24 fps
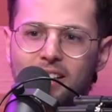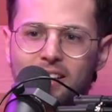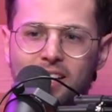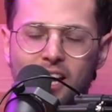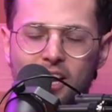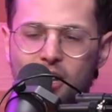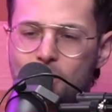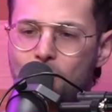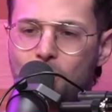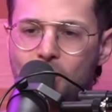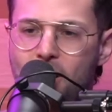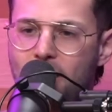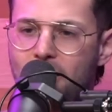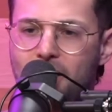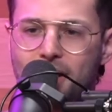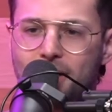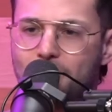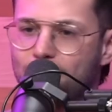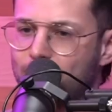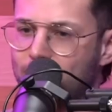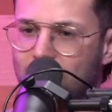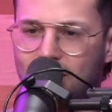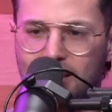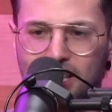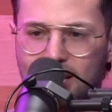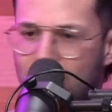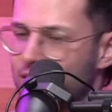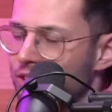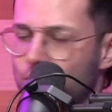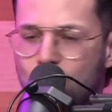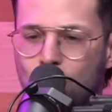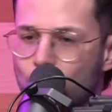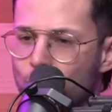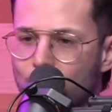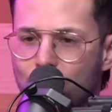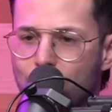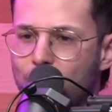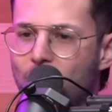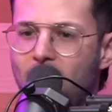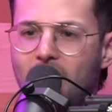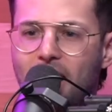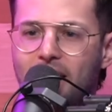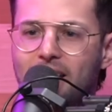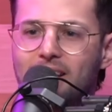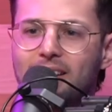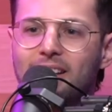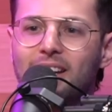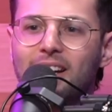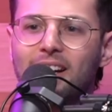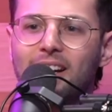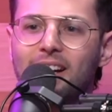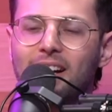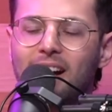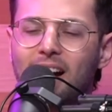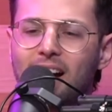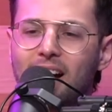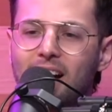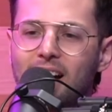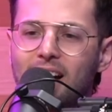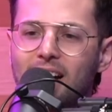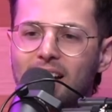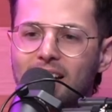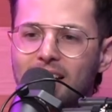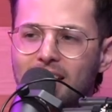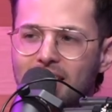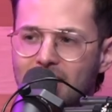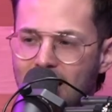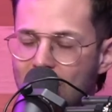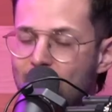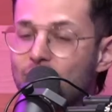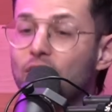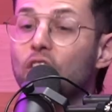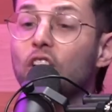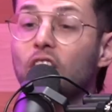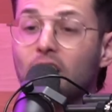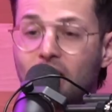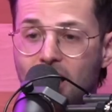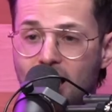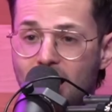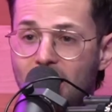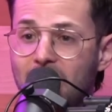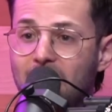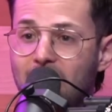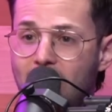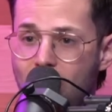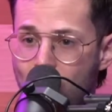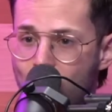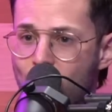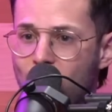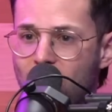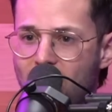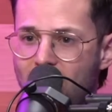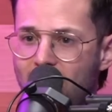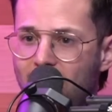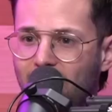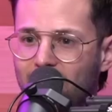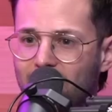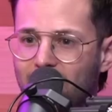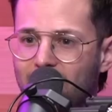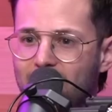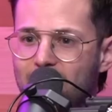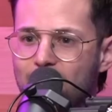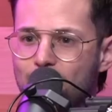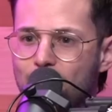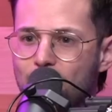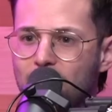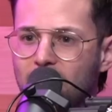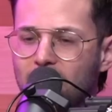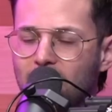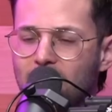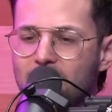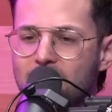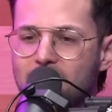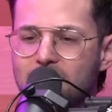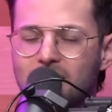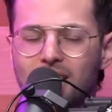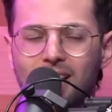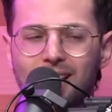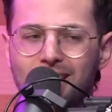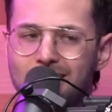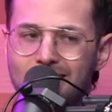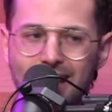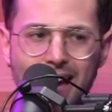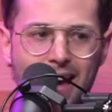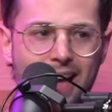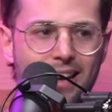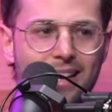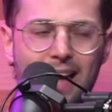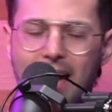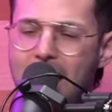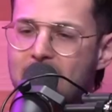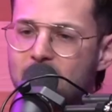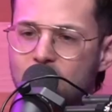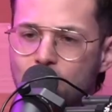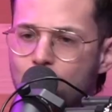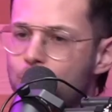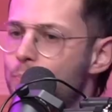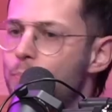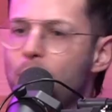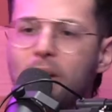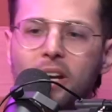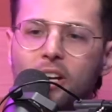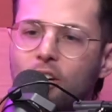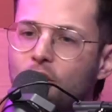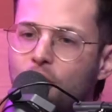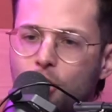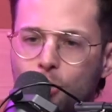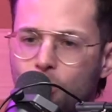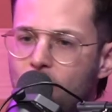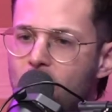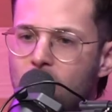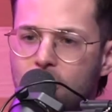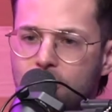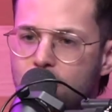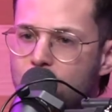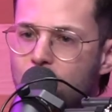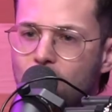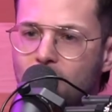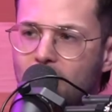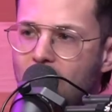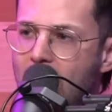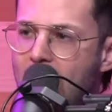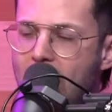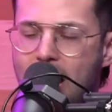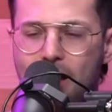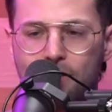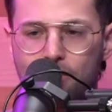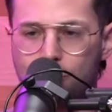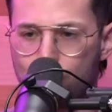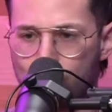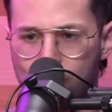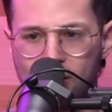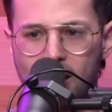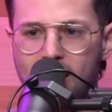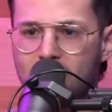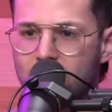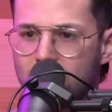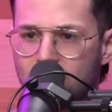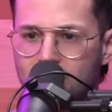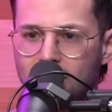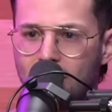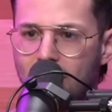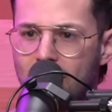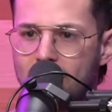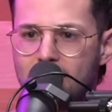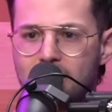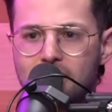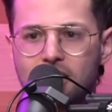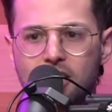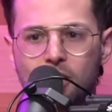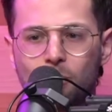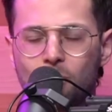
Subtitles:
Kenneth Branagh doing fine. Kevin Kline, I want to highlight because he had as big a career as you could have through the 80s and 90s.